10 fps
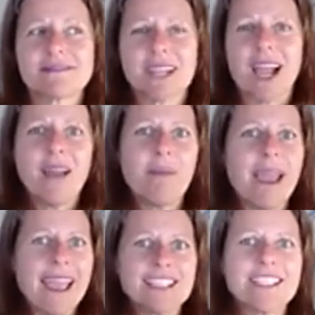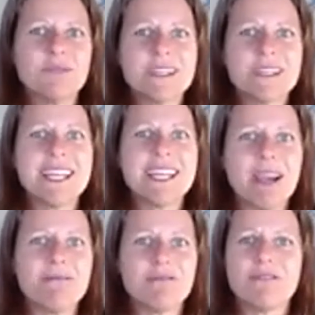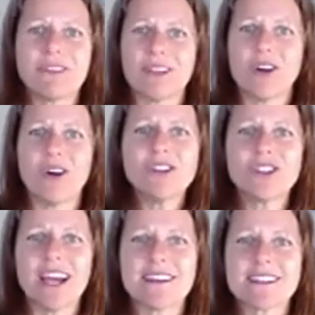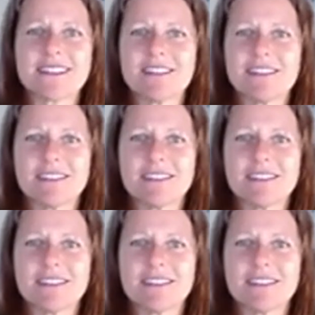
I'm actually really grateful for the contrast.